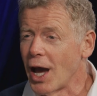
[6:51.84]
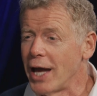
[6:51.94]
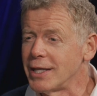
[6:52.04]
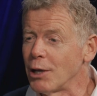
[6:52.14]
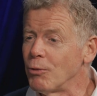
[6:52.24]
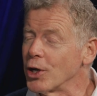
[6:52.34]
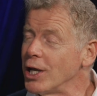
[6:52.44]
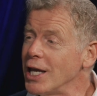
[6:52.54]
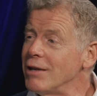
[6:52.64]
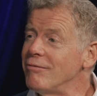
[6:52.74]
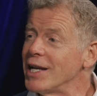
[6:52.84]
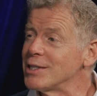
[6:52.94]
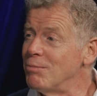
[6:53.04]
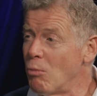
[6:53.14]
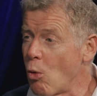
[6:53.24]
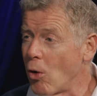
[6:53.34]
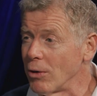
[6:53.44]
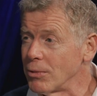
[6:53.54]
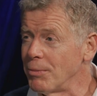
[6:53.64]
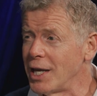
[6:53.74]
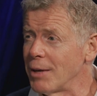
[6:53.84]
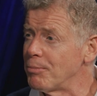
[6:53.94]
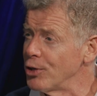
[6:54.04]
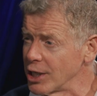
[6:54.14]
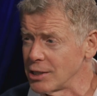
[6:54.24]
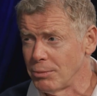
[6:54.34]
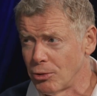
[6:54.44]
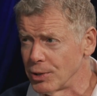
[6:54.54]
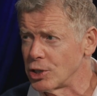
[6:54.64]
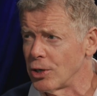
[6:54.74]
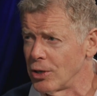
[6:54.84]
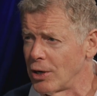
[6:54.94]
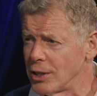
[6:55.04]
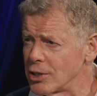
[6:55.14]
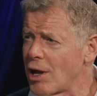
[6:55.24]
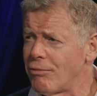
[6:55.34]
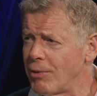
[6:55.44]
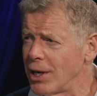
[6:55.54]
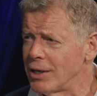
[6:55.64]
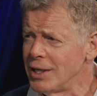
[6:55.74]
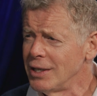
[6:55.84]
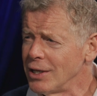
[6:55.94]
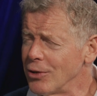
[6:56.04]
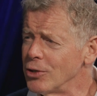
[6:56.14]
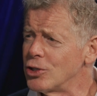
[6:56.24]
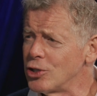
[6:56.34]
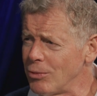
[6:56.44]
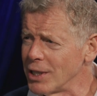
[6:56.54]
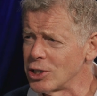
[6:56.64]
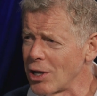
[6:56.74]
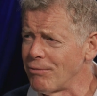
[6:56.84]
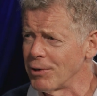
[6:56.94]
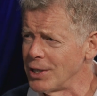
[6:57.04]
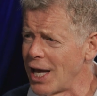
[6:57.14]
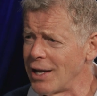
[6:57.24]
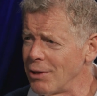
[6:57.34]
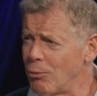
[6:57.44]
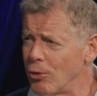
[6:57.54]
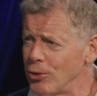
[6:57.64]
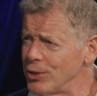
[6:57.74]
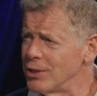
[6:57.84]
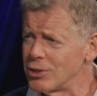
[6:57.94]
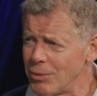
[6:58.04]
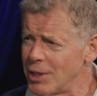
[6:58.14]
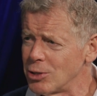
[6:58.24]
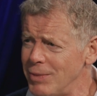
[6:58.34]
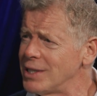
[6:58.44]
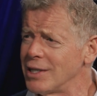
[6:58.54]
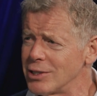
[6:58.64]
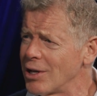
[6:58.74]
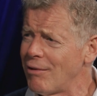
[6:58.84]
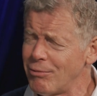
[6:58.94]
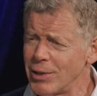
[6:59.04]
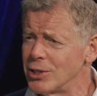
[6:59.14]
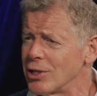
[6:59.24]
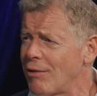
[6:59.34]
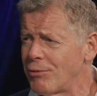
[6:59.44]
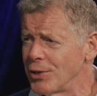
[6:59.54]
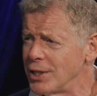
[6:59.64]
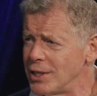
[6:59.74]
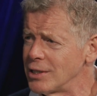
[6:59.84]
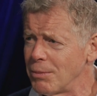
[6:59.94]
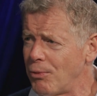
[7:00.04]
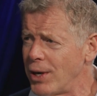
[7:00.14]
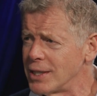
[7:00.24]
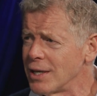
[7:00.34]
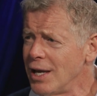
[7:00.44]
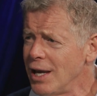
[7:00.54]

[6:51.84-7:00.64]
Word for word: I think we're going to invest more when we get predictable return on software you know, there's so much software debt in the world and so much missing software and software that disappoints.